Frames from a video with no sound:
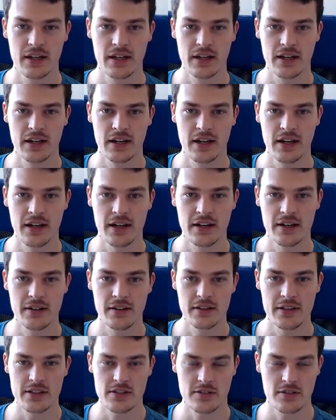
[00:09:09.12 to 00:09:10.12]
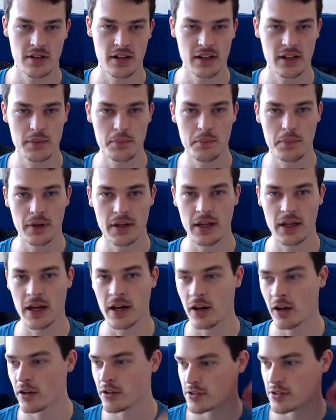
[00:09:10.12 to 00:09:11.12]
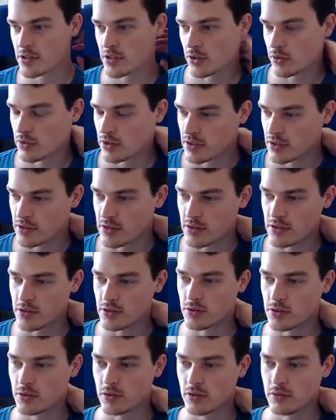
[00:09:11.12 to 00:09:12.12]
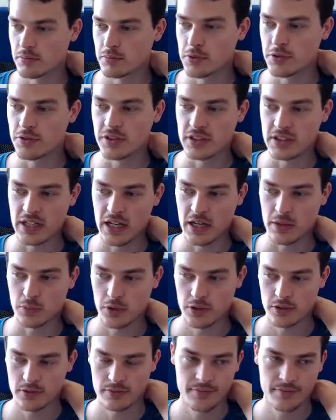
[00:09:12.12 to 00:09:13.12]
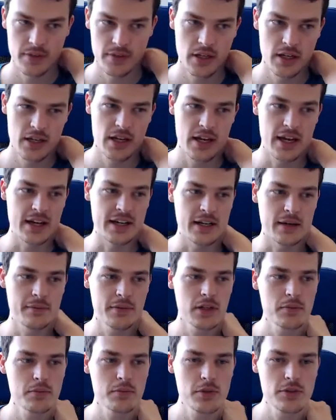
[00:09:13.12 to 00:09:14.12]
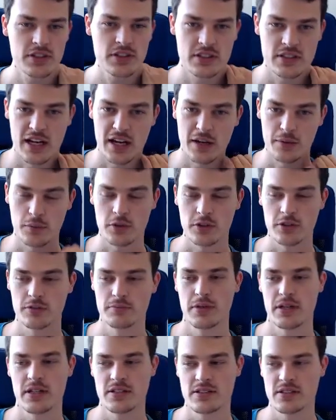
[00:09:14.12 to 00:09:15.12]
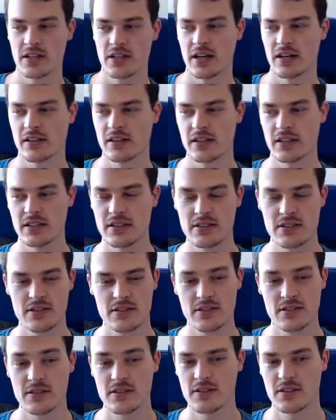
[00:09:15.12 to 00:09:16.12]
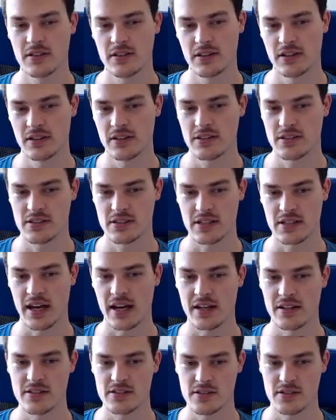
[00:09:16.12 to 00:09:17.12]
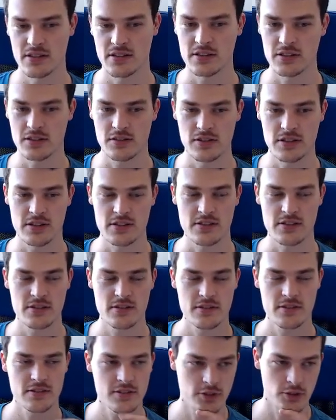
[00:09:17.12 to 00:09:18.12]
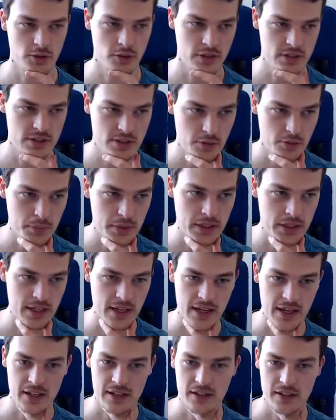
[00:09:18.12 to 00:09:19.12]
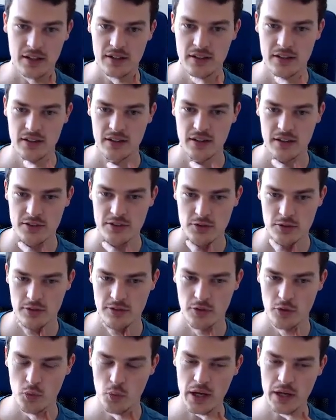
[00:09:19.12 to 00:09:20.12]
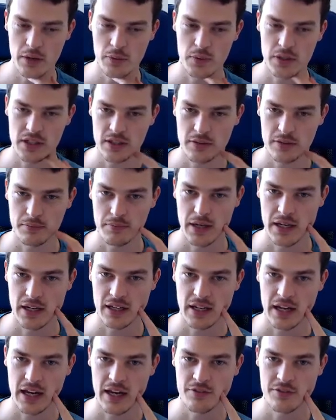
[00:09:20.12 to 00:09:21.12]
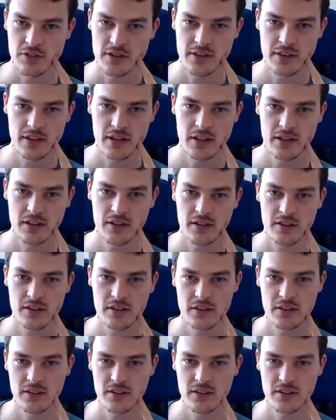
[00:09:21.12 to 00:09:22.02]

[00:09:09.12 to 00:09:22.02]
That's great, but I also need to move it downward. And I'm going to move it downward based on its size increase. So this will be a sort of a way we can make everything